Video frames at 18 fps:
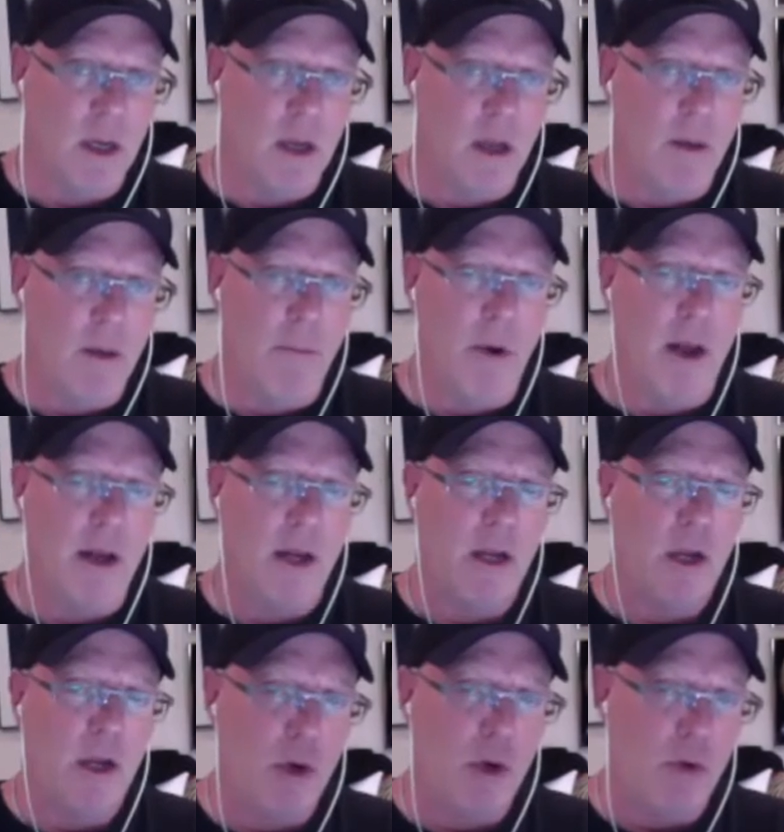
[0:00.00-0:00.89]
But
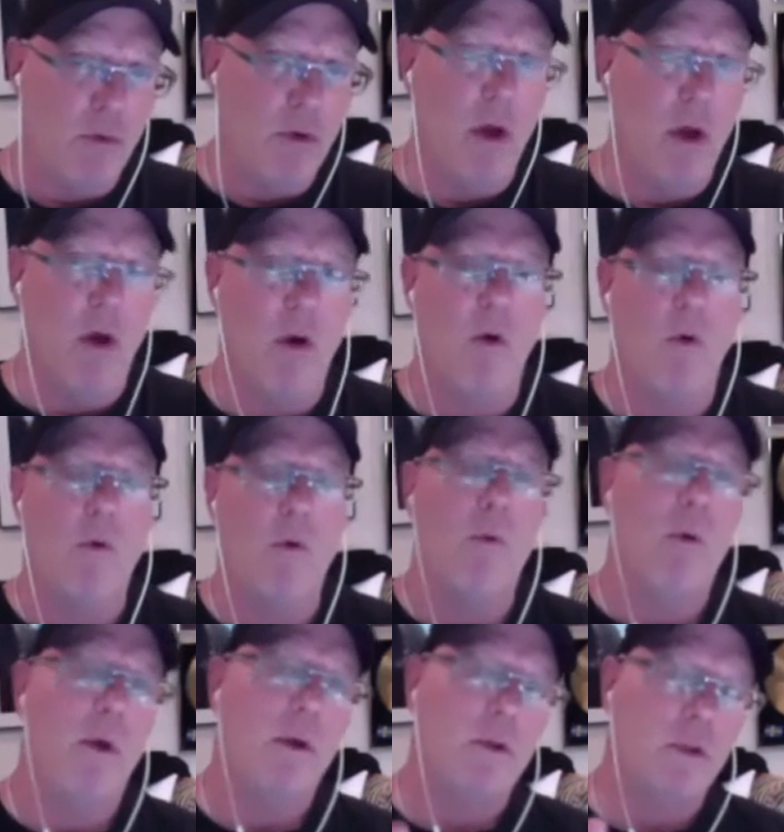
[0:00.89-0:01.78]

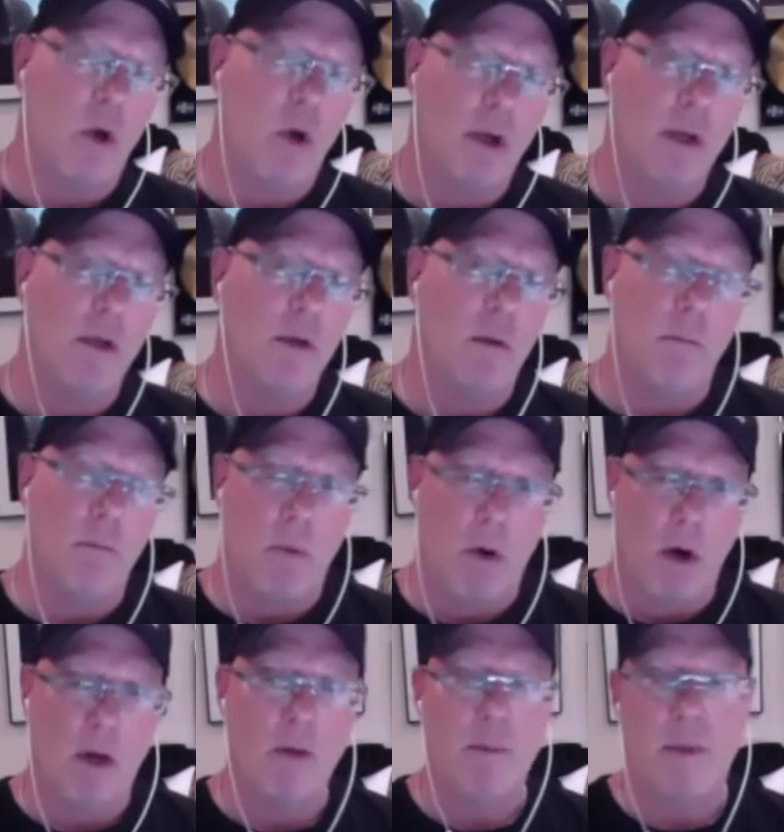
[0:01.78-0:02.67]
talking to
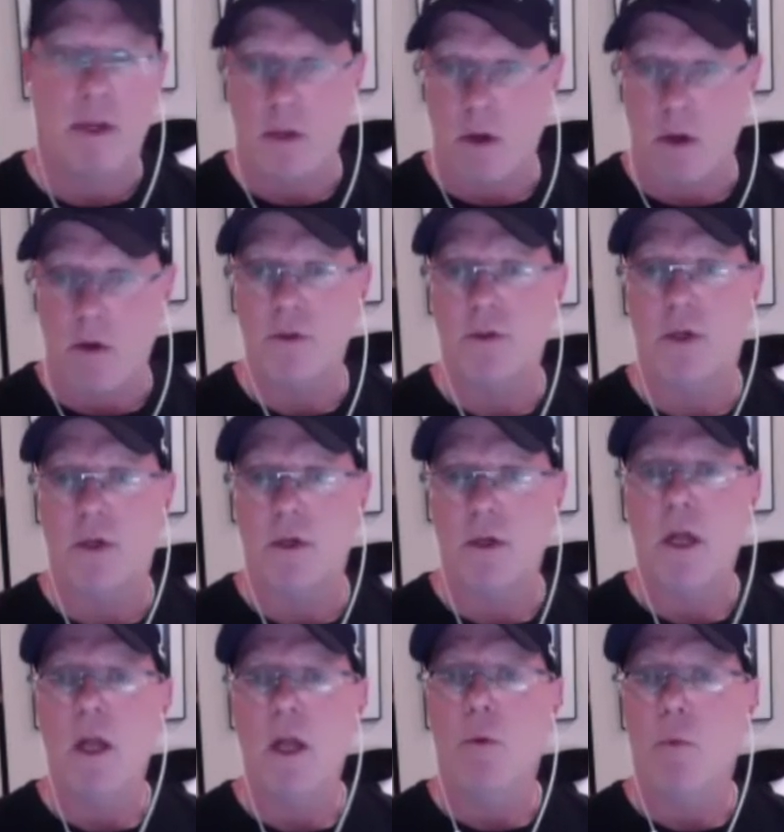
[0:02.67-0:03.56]
Mark Mendoza,
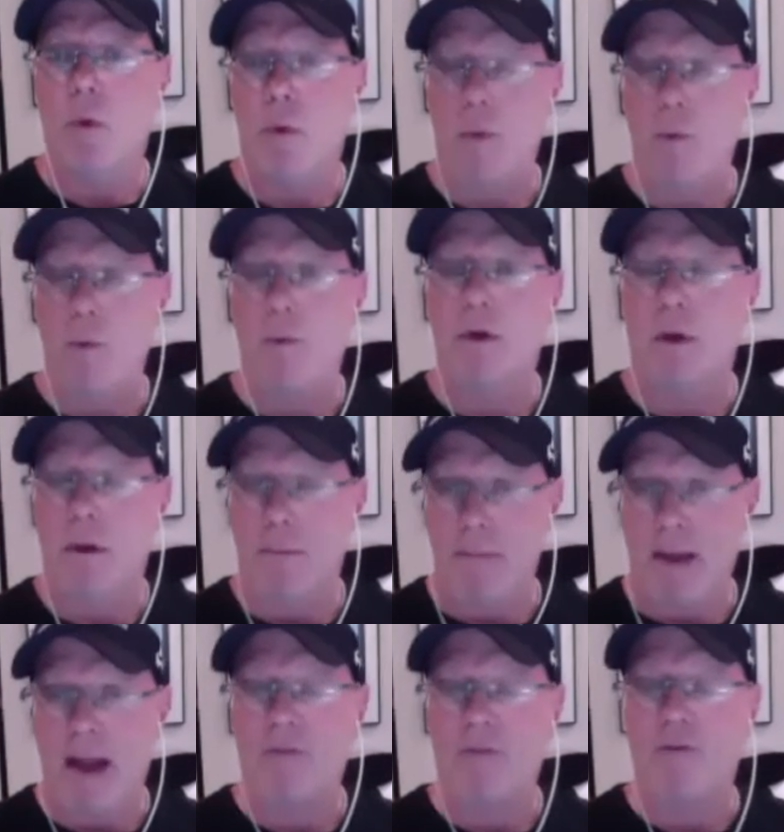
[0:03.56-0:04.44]
when we would come
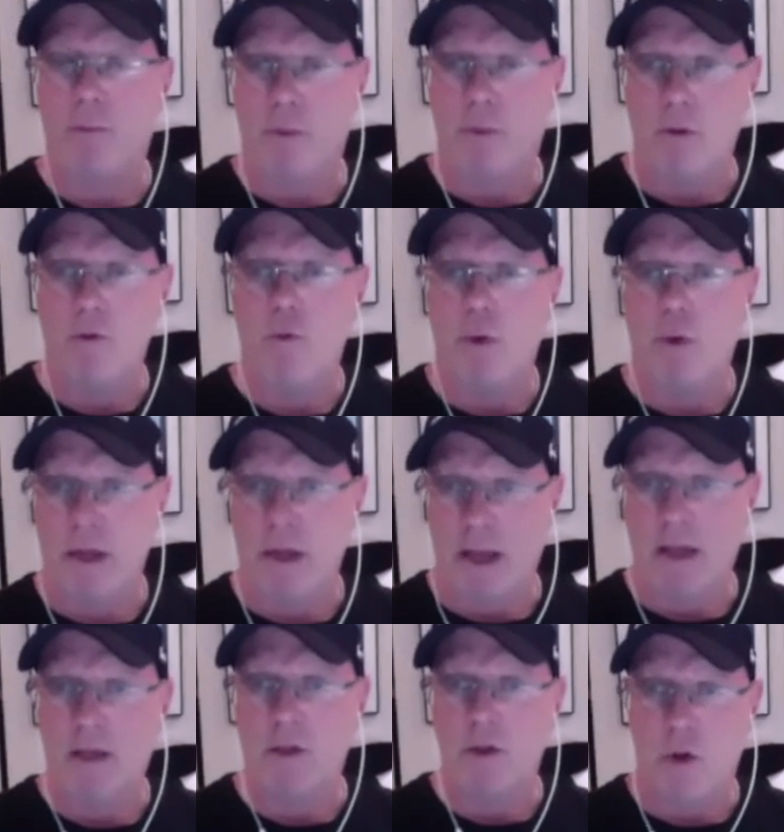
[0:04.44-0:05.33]
back from those
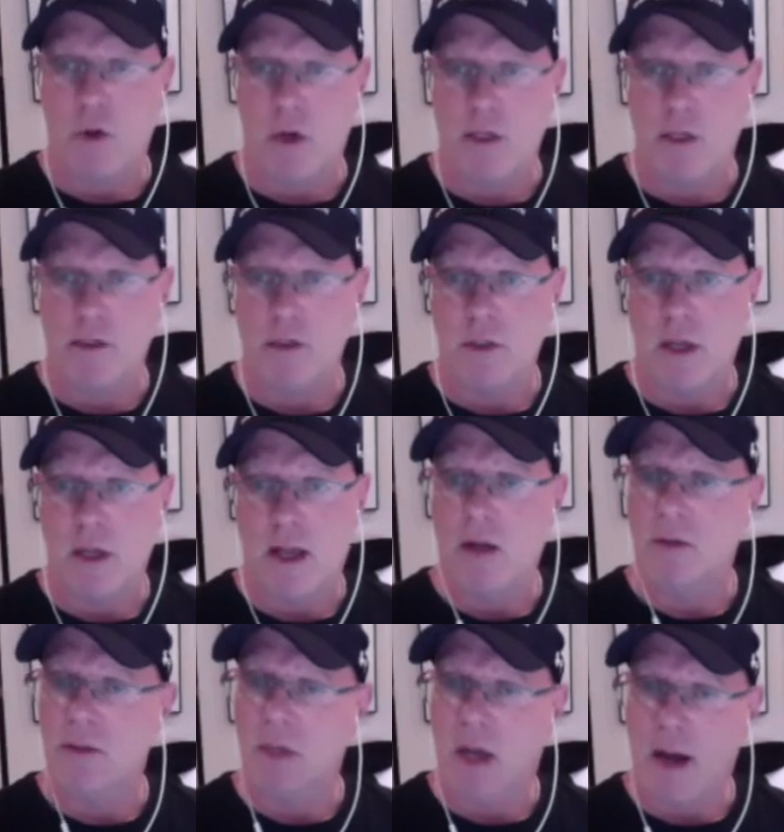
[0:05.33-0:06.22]
weekend jaunts,
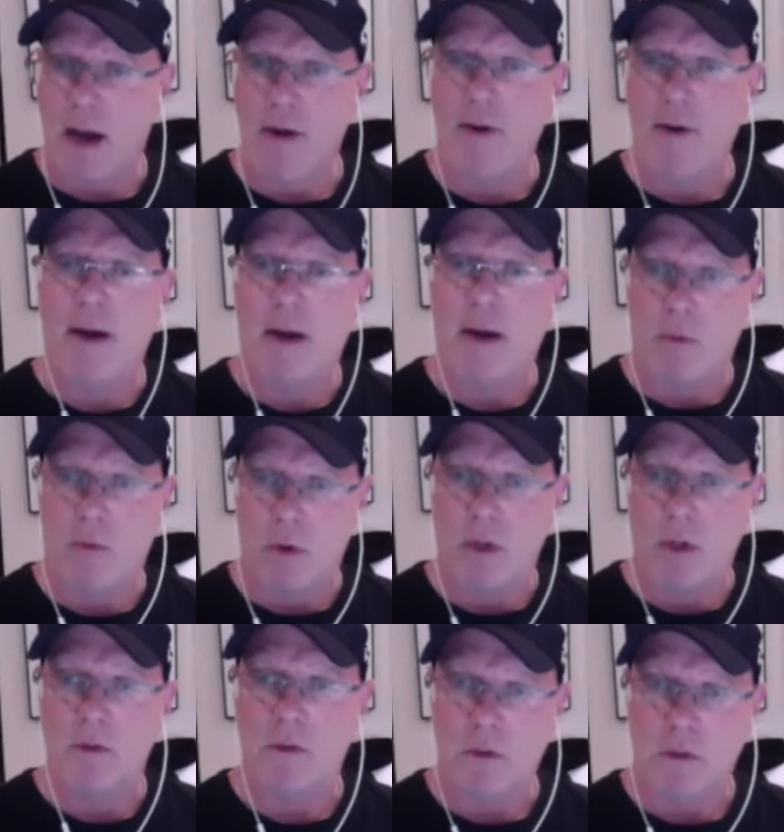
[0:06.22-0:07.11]
how tiring it was.